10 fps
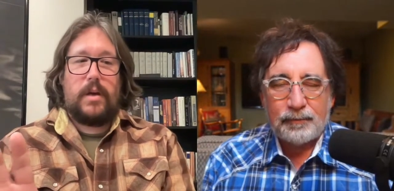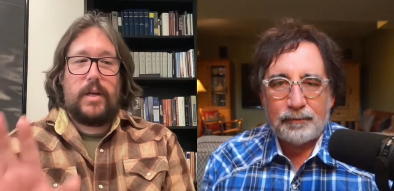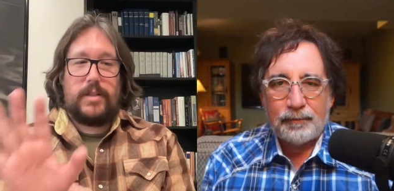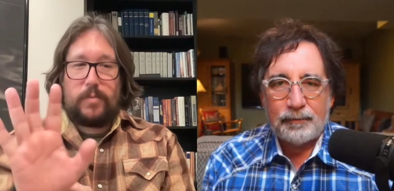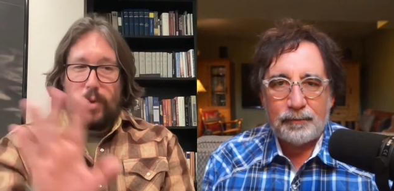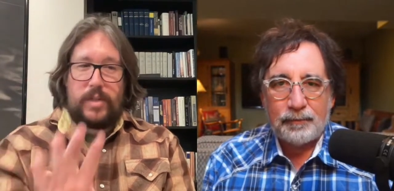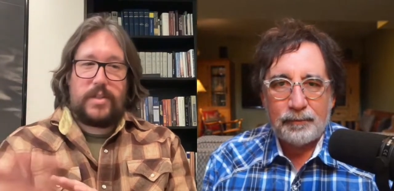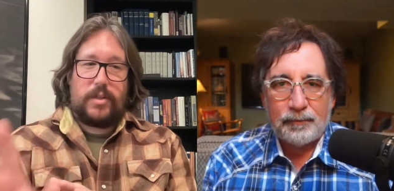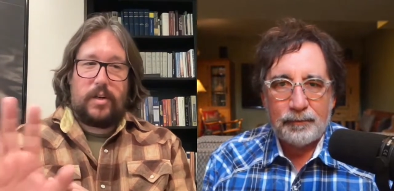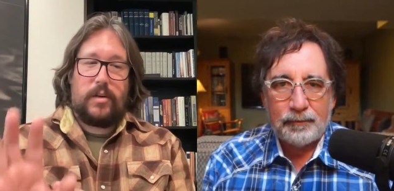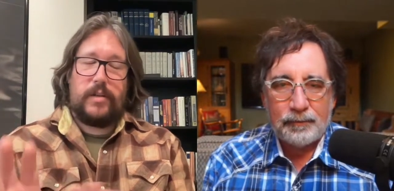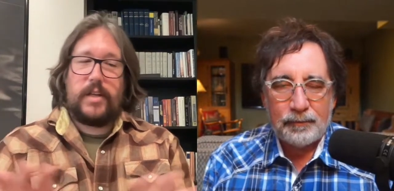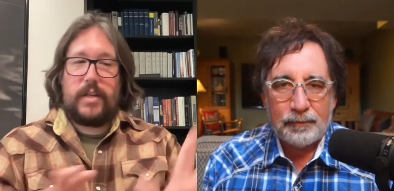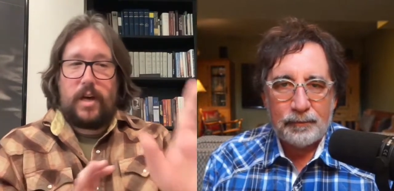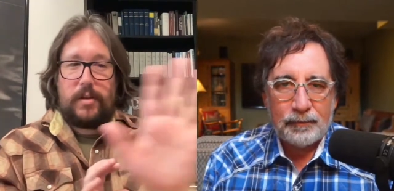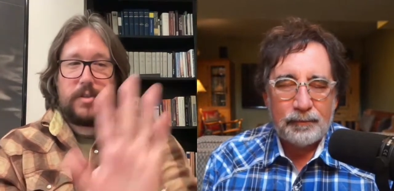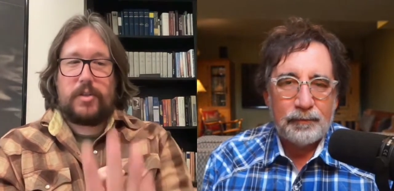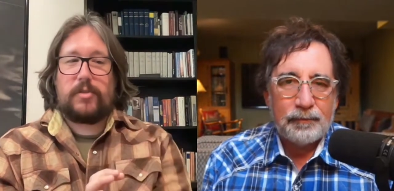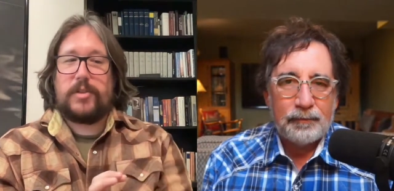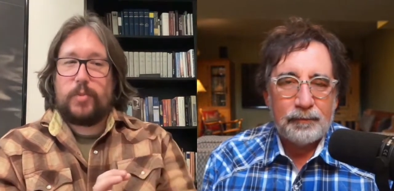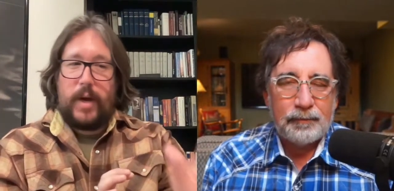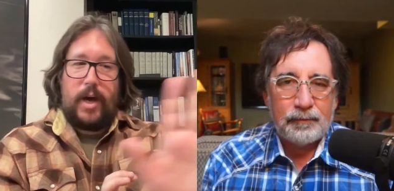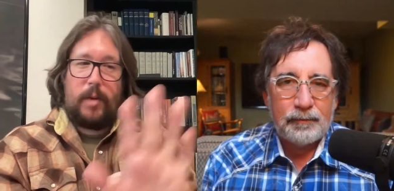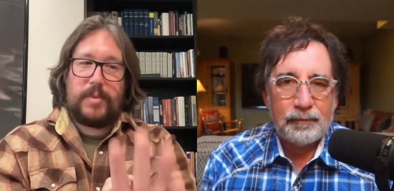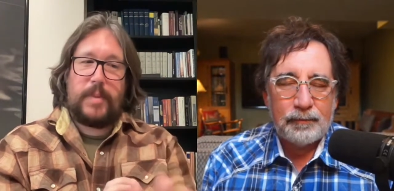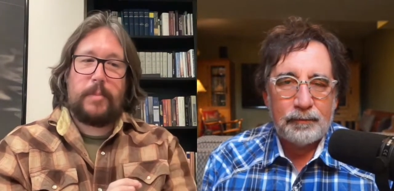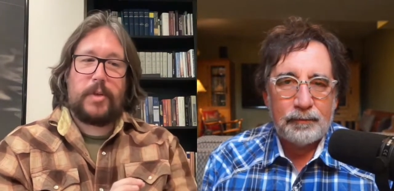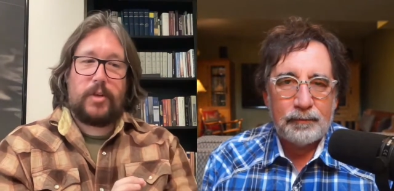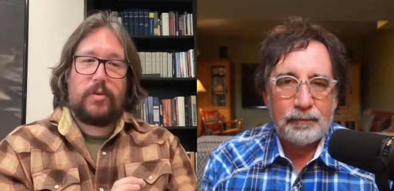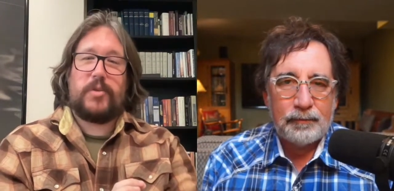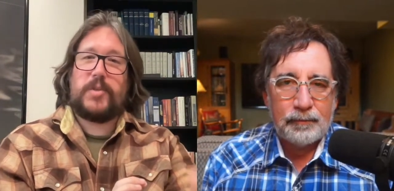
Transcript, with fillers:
Speaker 1: is one circle, and then the other circle is what helps people to grow